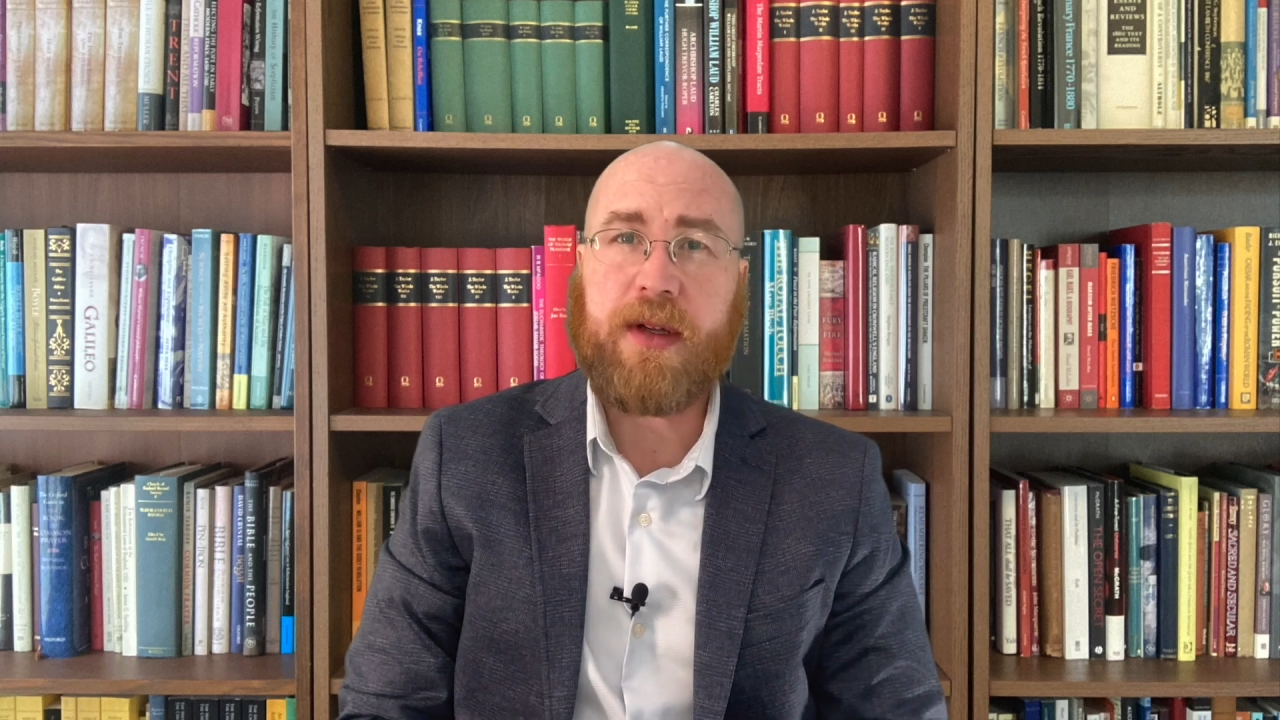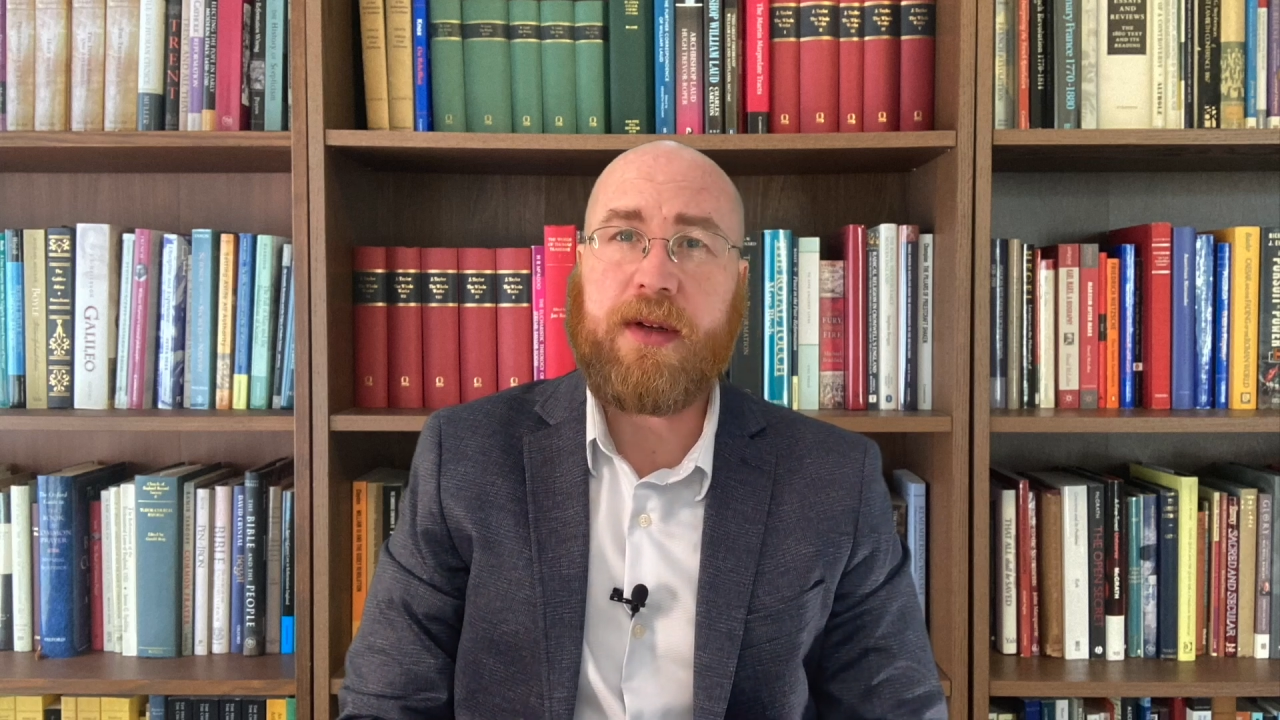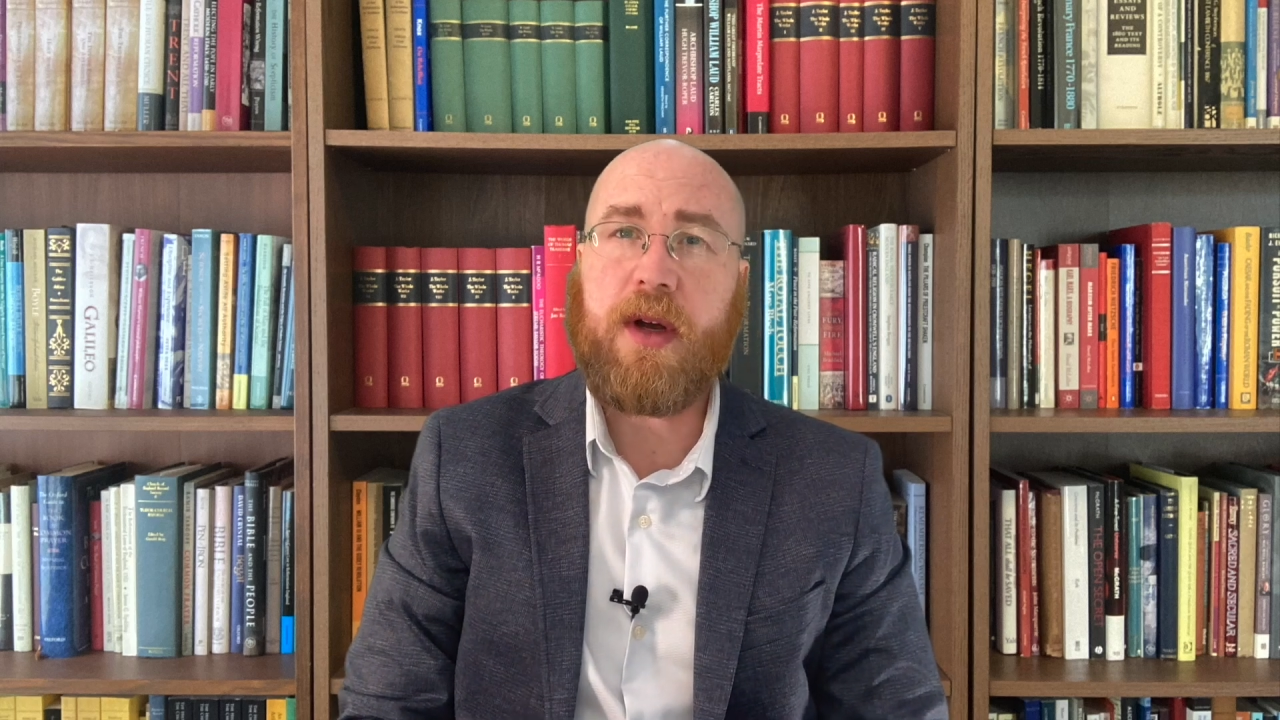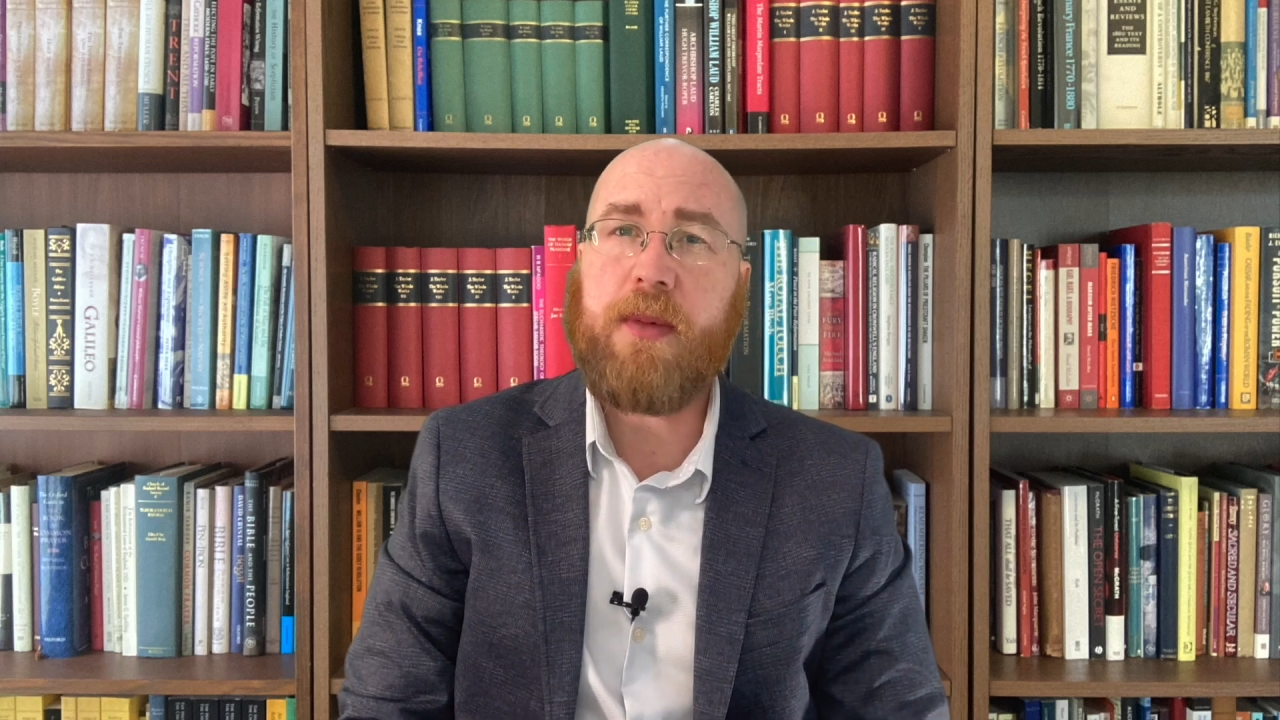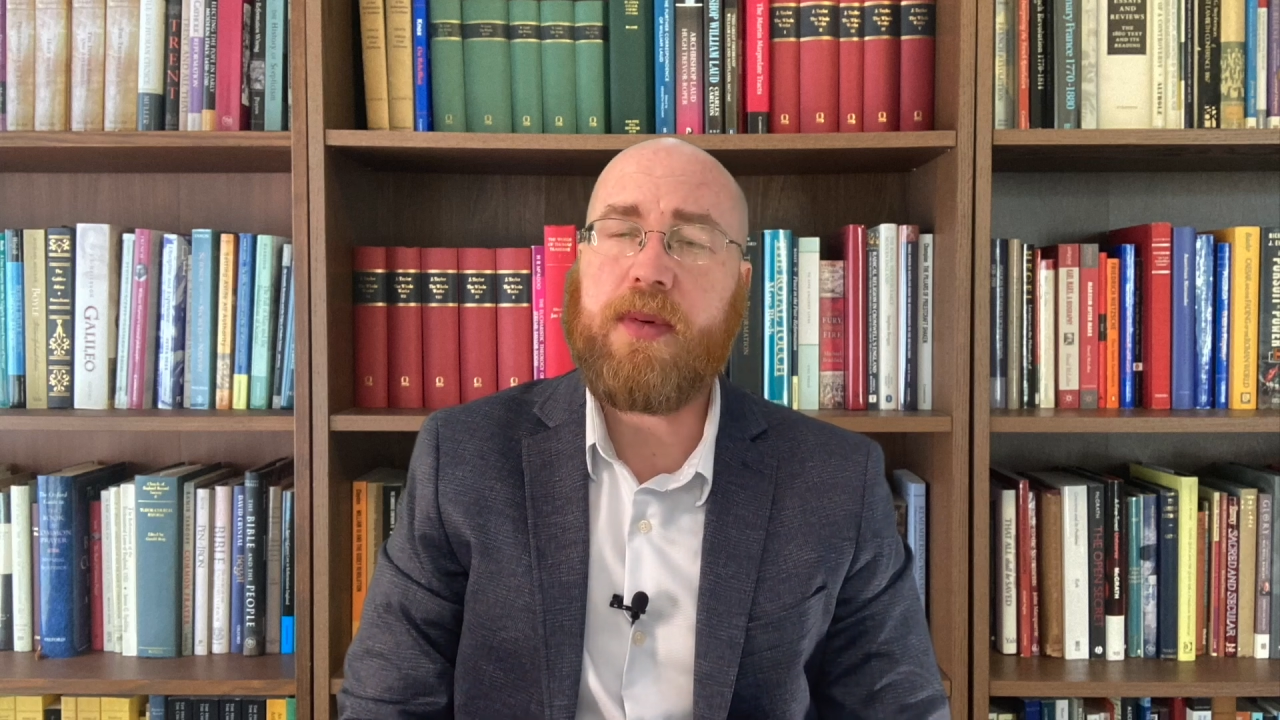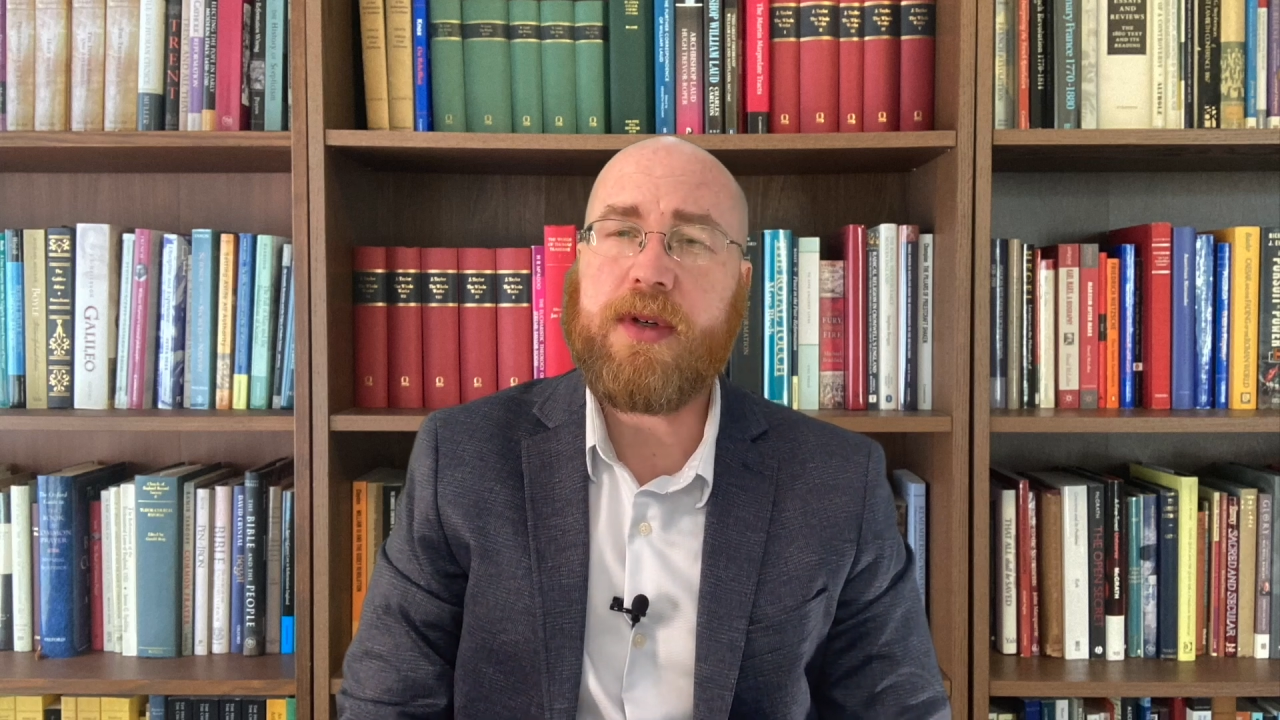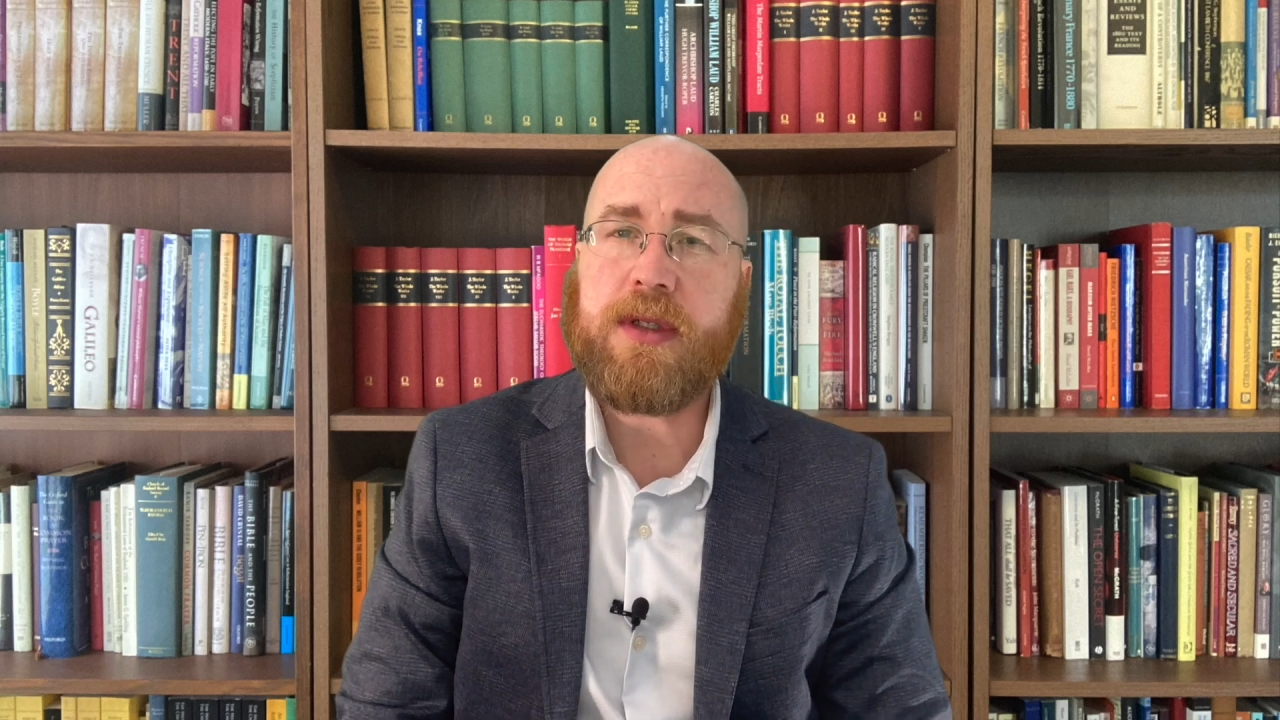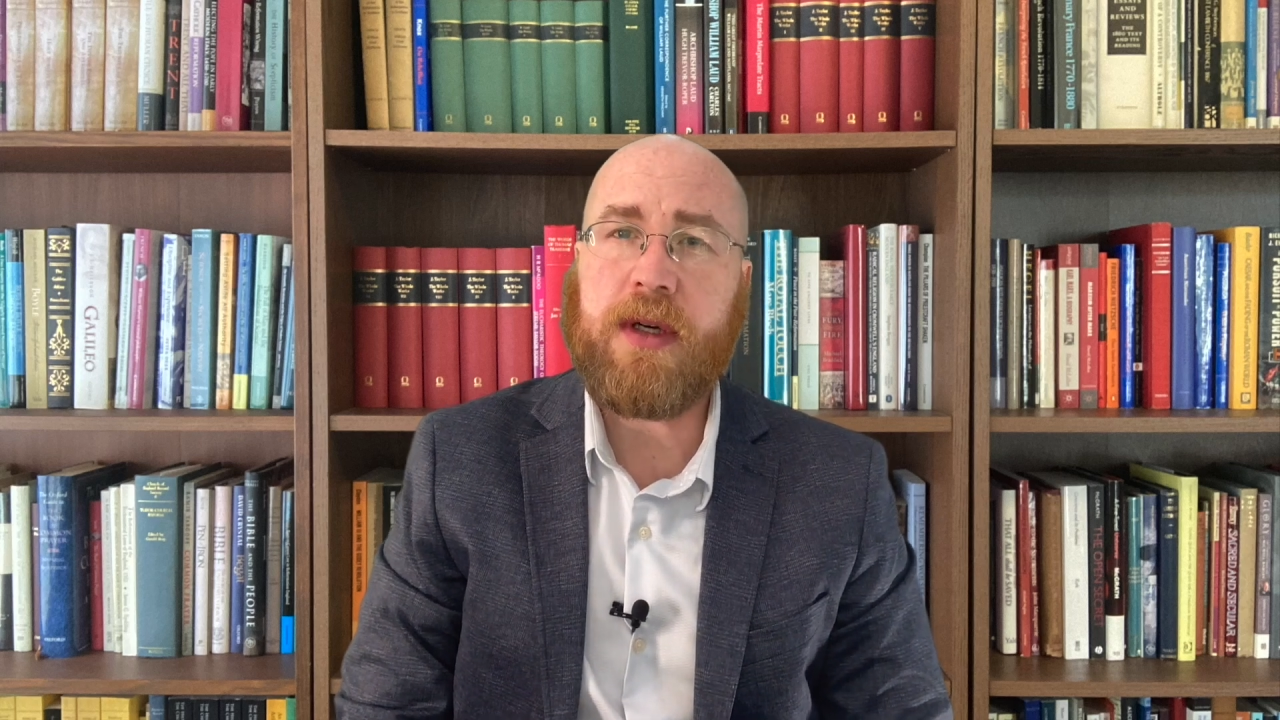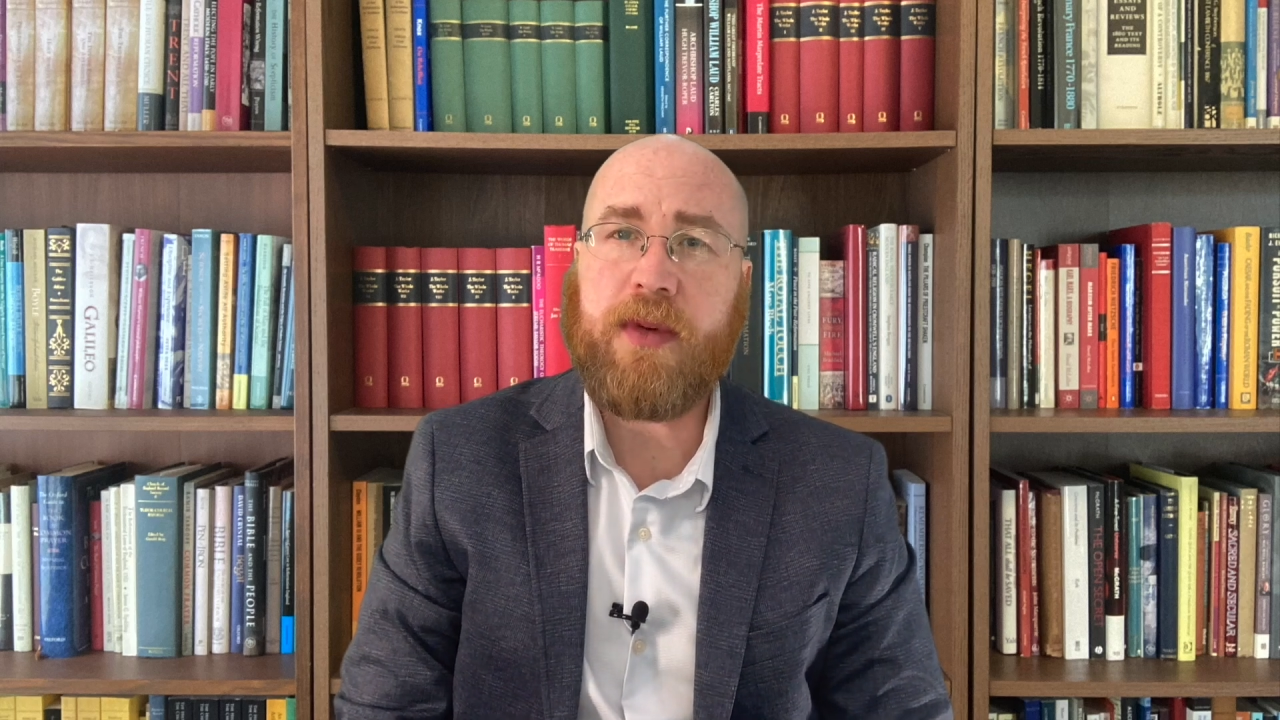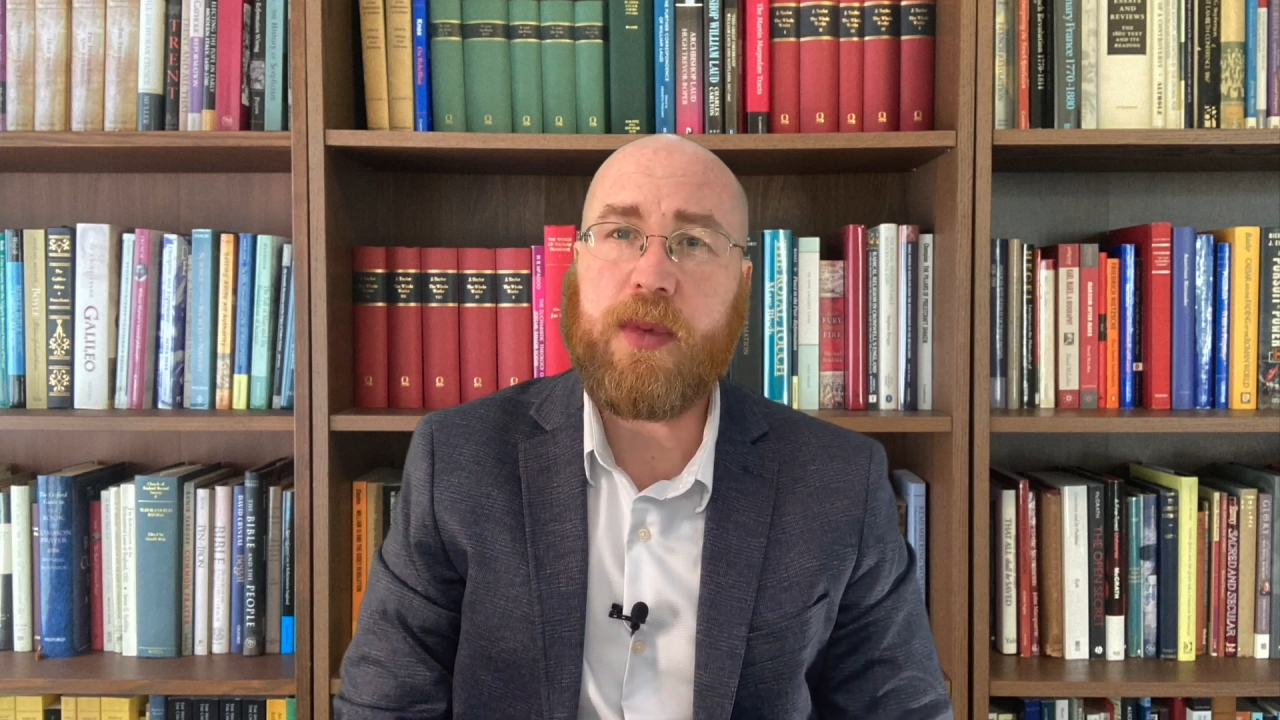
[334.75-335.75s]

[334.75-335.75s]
no portion of it